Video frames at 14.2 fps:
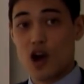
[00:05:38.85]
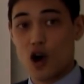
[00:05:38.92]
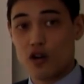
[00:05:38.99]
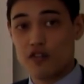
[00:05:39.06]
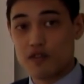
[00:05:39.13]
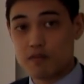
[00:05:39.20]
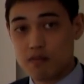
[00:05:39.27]

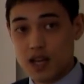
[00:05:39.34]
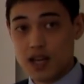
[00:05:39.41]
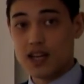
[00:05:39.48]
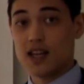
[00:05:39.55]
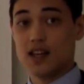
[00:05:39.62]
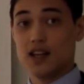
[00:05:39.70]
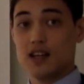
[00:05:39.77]
of
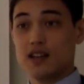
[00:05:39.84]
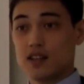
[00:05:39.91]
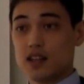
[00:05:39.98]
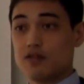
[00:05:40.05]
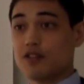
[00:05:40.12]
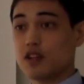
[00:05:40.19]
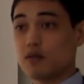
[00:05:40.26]
many
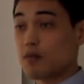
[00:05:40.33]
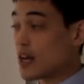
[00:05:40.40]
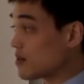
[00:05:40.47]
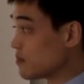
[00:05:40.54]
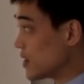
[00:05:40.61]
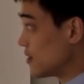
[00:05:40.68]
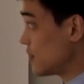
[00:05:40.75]
different
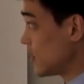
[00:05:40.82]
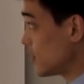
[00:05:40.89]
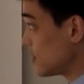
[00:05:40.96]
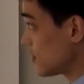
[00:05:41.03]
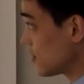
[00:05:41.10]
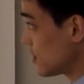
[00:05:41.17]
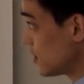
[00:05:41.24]
passband
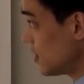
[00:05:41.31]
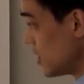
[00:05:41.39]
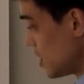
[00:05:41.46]
signals.